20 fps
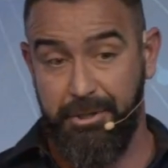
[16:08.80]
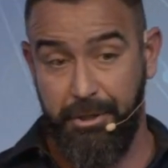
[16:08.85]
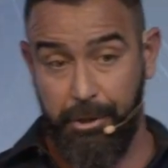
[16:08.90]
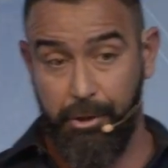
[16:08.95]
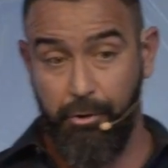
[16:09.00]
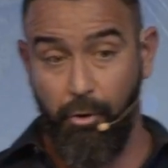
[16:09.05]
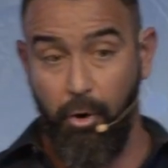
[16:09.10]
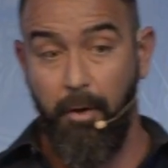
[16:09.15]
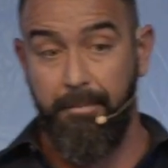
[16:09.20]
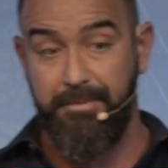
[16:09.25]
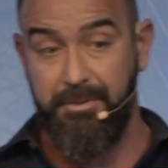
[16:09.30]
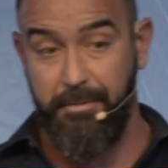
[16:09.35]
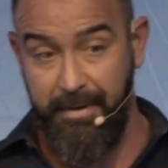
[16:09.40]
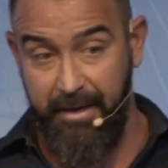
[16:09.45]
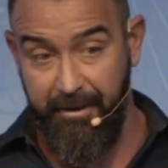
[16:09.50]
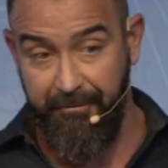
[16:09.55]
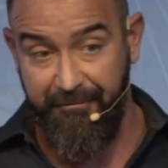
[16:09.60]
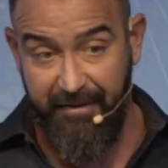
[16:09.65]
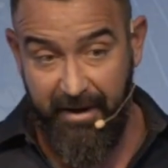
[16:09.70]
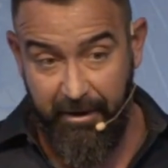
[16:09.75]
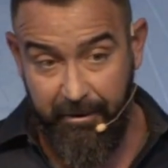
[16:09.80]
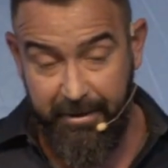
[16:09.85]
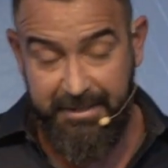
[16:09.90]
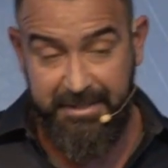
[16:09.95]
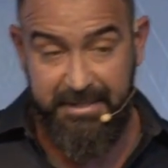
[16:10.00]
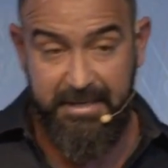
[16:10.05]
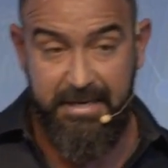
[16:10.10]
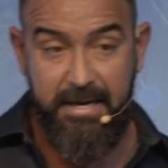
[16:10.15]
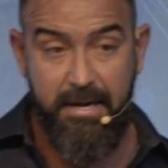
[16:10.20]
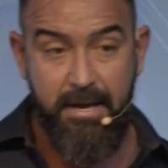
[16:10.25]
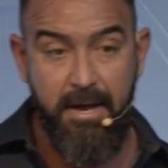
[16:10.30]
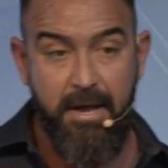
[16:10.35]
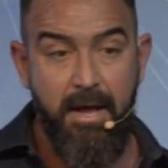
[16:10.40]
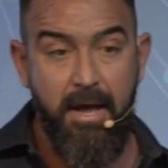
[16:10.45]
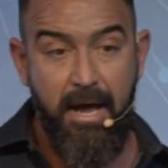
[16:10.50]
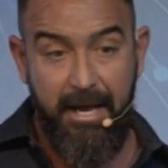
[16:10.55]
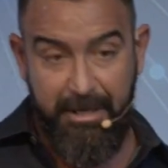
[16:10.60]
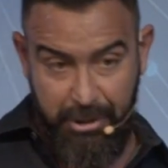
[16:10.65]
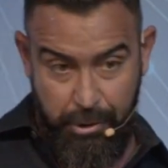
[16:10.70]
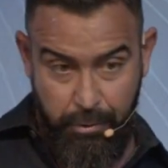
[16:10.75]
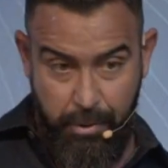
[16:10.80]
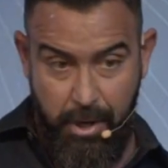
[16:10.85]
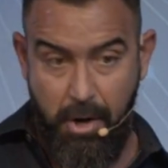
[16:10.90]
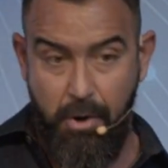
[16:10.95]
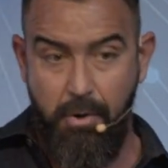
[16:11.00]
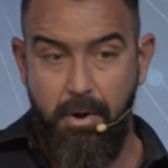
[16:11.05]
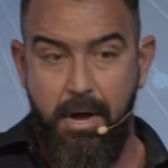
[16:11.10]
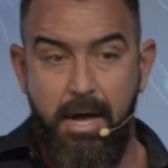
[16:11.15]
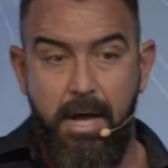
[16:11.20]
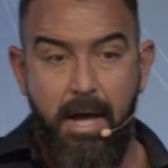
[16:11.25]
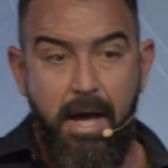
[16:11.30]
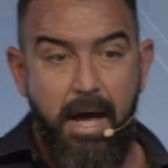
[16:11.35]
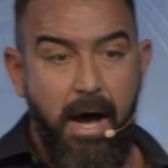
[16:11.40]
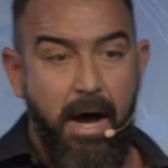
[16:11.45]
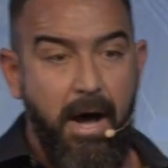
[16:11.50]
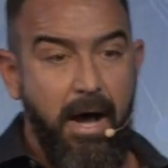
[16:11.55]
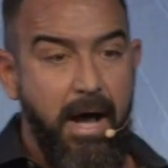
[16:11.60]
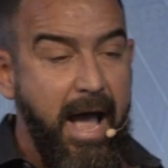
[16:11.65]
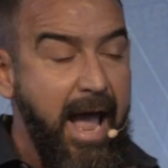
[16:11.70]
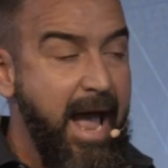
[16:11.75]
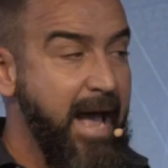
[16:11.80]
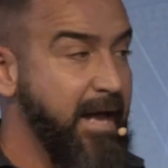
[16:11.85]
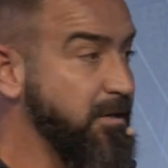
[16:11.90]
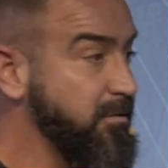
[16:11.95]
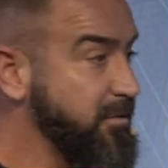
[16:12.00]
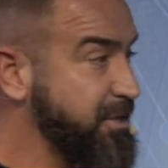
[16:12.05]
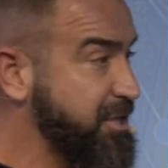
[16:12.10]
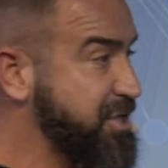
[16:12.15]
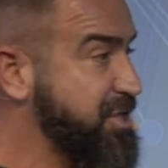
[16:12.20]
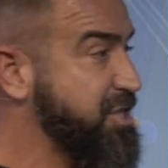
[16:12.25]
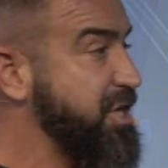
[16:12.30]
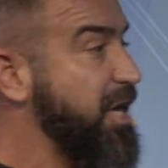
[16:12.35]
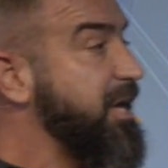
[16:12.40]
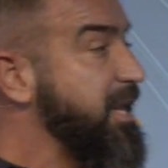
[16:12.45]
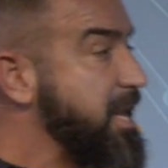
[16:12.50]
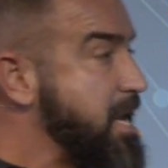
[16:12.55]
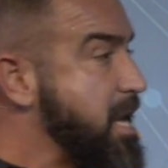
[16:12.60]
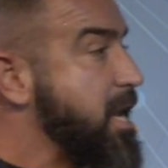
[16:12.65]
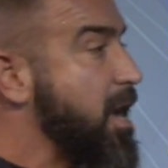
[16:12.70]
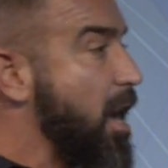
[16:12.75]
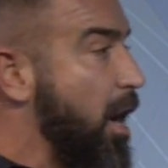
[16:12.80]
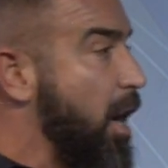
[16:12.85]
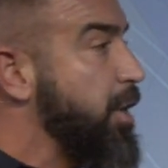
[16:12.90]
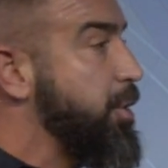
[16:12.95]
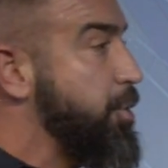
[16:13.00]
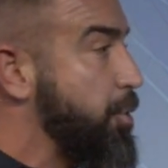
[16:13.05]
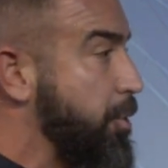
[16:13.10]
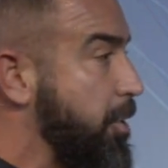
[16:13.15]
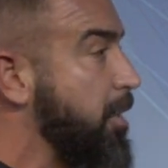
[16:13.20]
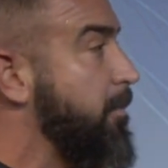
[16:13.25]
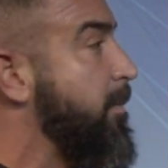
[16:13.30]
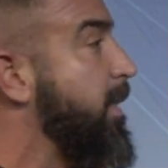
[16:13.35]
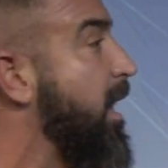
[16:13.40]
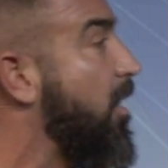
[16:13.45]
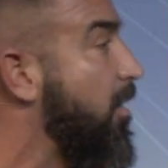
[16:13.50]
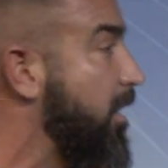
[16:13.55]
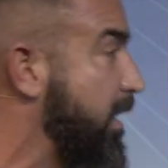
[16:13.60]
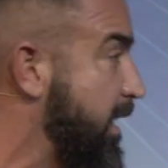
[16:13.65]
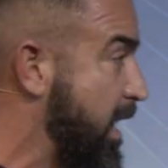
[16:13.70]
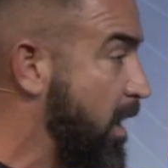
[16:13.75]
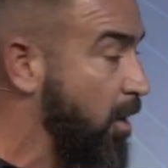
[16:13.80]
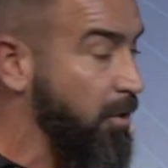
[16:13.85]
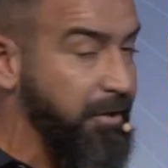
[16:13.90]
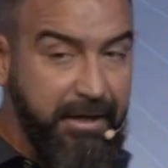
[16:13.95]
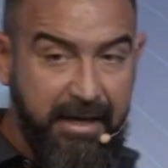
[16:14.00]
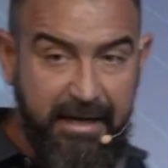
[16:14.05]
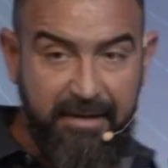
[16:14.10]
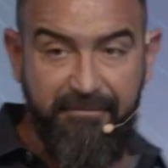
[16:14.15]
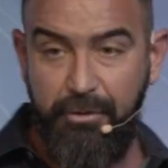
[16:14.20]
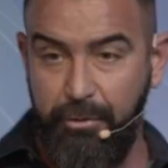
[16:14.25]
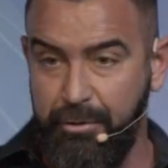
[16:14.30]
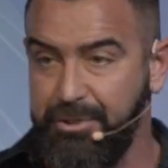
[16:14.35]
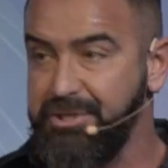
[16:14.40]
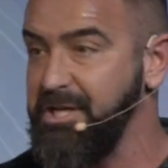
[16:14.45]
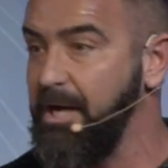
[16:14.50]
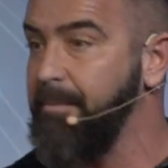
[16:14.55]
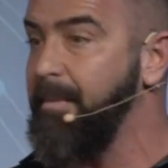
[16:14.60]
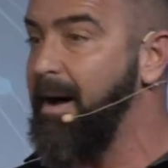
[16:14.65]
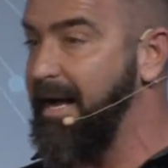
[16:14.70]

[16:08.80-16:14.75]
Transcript: going to grow up to be a Pharisee, as you know. And studying under Gamaliel, to give you some